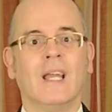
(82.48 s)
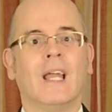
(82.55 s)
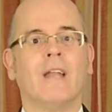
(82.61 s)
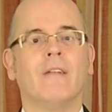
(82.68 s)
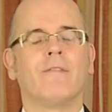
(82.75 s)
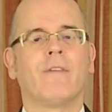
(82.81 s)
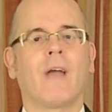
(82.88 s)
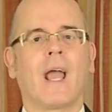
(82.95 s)

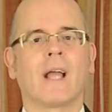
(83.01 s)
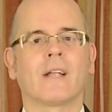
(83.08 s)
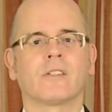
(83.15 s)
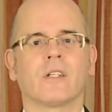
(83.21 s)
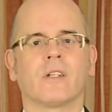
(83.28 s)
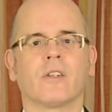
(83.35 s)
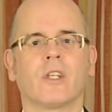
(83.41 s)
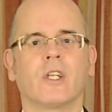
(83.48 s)
In
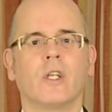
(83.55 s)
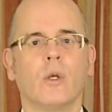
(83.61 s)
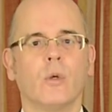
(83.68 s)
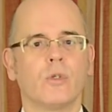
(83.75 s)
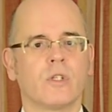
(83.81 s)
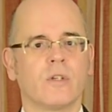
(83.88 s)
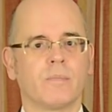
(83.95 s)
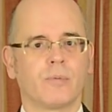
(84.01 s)
fact, the
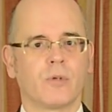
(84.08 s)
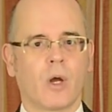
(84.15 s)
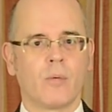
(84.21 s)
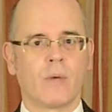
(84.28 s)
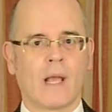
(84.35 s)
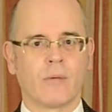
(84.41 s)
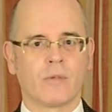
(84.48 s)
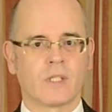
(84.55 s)
use of
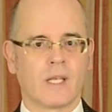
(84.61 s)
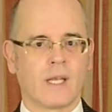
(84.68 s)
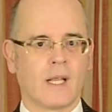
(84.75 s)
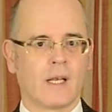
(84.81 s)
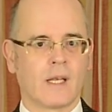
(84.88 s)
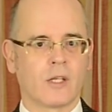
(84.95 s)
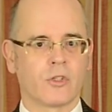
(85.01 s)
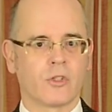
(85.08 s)
pronouns in
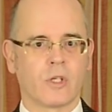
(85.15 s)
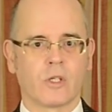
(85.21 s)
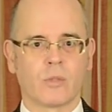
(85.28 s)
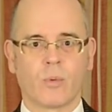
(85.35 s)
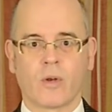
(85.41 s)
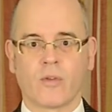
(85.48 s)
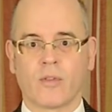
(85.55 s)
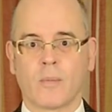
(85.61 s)
English is
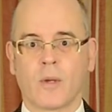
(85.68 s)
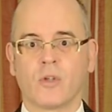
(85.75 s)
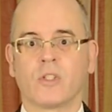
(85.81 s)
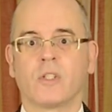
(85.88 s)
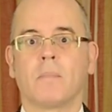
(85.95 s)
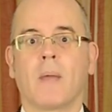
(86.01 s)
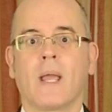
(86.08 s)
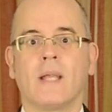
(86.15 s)
one of the most
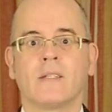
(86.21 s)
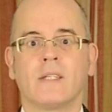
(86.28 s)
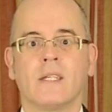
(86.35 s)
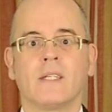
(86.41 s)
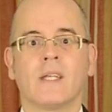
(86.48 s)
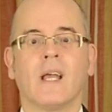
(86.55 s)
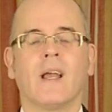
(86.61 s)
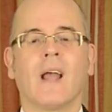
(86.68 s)

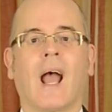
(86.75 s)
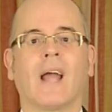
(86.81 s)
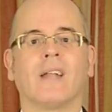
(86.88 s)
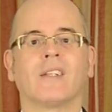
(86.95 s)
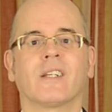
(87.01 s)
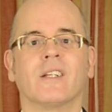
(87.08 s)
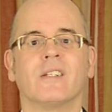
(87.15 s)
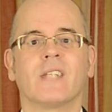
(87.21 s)
debated
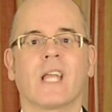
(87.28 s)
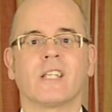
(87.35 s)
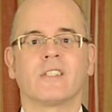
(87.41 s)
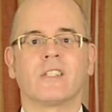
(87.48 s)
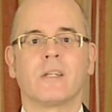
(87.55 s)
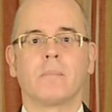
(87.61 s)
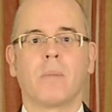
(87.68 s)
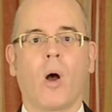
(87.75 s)
and
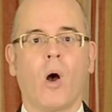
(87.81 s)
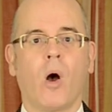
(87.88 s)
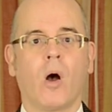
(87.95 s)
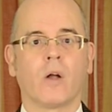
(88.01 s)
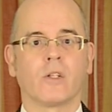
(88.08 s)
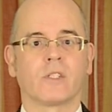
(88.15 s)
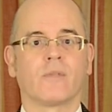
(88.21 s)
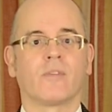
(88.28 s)
contested
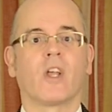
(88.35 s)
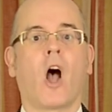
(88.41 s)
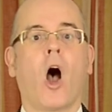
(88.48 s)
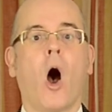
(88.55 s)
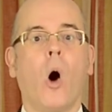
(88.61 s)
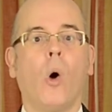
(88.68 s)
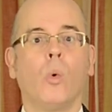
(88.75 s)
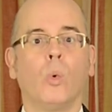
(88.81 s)
parts of the
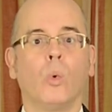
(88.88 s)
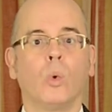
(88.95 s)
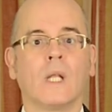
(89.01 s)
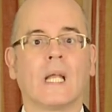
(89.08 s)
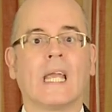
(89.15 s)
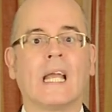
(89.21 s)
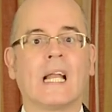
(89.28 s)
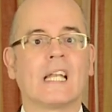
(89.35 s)
whole
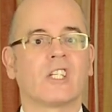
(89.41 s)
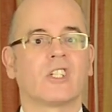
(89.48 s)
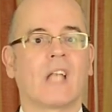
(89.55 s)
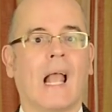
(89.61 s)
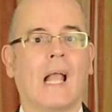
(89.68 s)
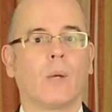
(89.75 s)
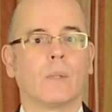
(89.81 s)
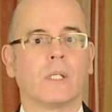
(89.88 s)
English
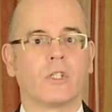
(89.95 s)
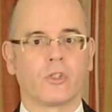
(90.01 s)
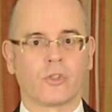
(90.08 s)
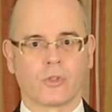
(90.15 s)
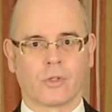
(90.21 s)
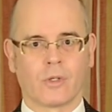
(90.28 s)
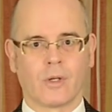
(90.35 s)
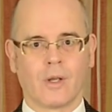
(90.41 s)

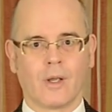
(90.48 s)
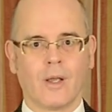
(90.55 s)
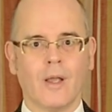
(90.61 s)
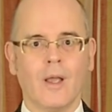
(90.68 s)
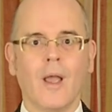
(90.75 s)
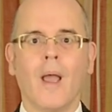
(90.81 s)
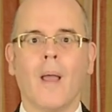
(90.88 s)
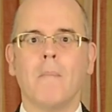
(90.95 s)
language.
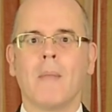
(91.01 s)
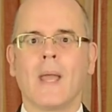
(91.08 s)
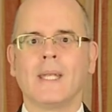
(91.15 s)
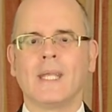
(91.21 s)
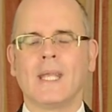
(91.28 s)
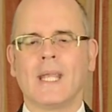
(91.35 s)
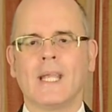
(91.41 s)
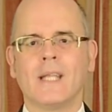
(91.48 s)

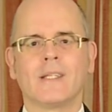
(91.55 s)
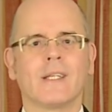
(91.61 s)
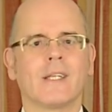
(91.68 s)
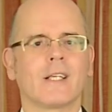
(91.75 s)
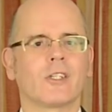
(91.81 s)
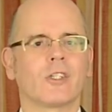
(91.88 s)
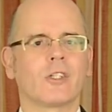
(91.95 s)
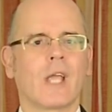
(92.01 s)
Many heated
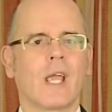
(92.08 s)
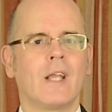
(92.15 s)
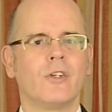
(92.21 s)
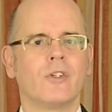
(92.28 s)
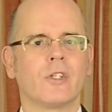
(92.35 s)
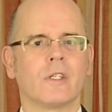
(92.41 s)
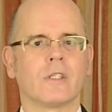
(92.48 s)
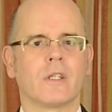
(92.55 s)

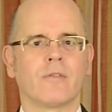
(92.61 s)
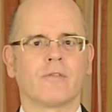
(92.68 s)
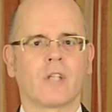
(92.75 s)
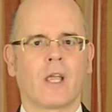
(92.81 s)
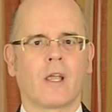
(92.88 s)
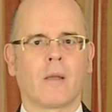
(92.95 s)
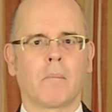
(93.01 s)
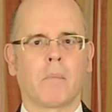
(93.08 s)
exchanges have
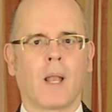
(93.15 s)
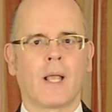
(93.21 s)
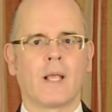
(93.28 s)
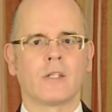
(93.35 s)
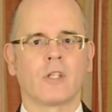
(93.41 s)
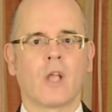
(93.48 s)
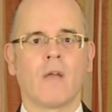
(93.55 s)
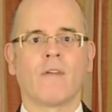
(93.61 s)
taken
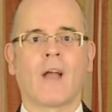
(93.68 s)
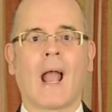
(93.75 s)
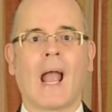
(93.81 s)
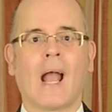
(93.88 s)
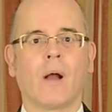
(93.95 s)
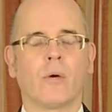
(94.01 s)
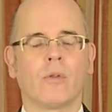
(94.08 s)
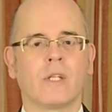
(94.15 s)
place over
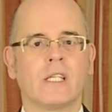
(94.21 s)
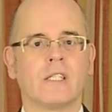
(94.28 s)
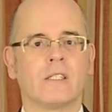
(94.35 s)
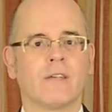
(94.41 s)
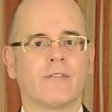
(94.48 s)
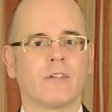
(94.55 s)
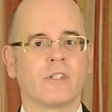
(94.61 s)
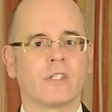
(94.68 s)
how these
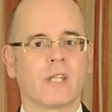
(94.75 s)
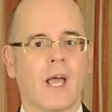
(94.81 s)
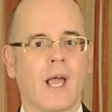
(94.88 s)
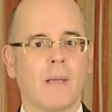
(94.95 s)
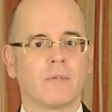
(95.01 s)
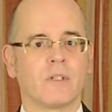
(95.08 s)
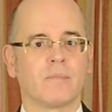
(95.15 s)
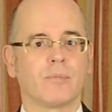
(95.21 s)
different
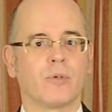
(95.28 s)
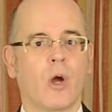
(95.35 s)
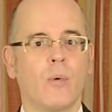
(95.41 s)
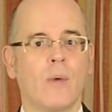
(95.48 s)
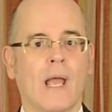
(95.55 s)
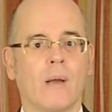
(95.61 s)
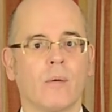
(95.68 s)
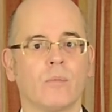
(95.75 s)
types of
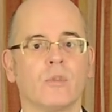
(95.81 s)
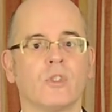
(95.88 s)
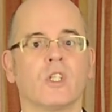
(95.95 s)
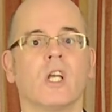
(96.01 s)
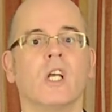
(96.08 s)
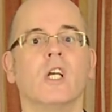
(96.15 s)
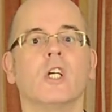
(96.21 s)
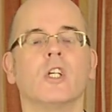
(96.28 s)
pronouns
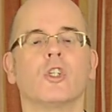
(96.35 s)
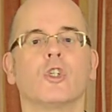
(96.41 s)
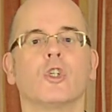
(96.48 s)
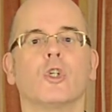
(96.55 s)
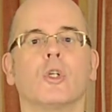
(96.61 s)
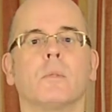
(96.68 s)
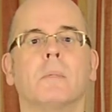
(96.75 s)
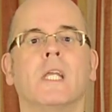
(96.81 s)

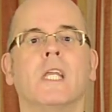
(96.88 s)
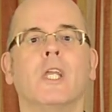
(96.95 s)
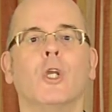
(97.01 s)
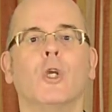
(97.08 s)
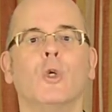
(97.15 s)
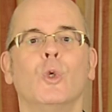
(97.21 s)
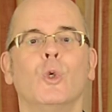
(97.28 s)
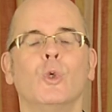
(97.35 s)
should be
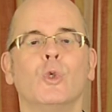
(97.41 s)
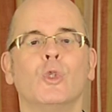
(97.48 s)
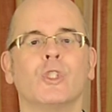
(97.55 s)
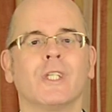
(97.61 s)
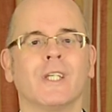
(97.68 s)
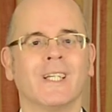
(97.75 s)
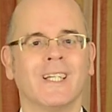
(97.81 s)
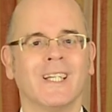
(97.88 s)
used.